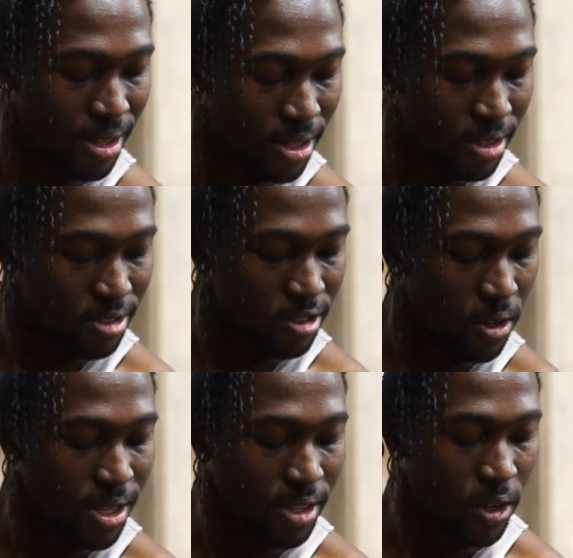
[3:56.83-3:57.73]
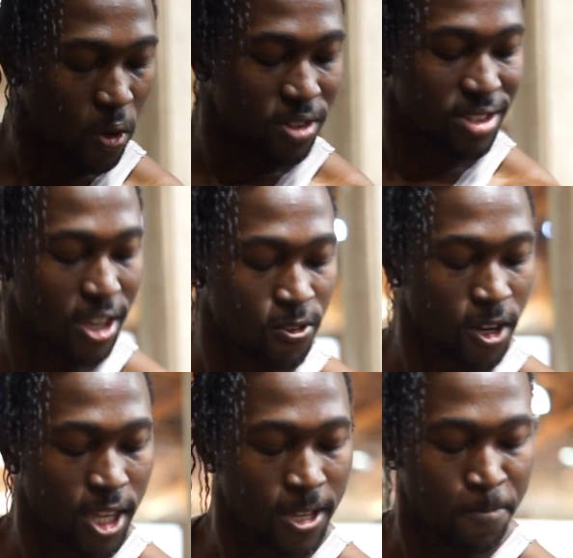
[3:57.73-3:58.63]
Build out the
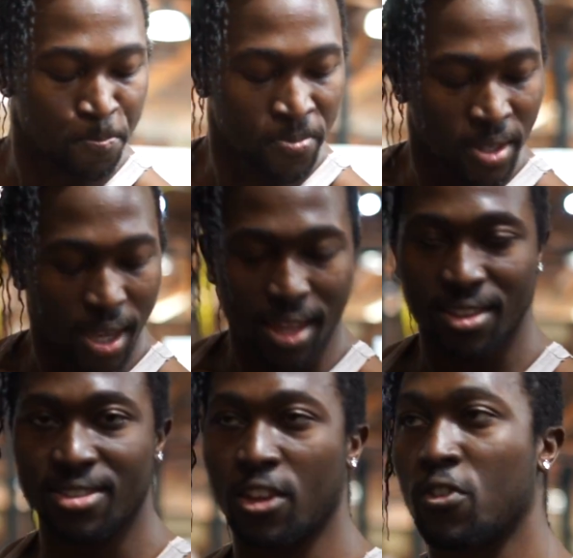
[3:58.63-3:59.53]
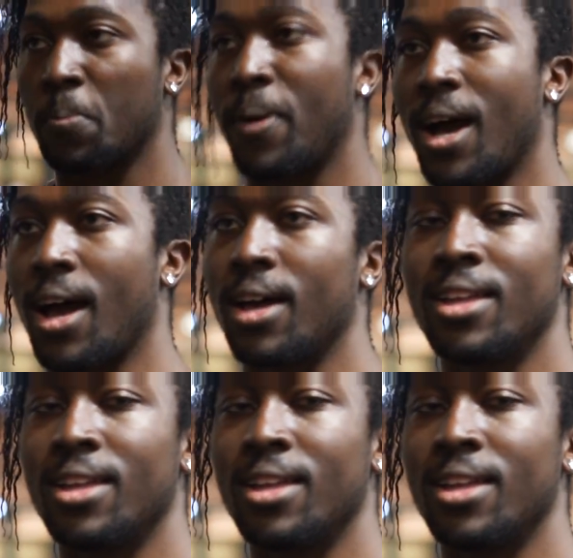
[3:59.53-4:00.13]
concentric and eccentric part.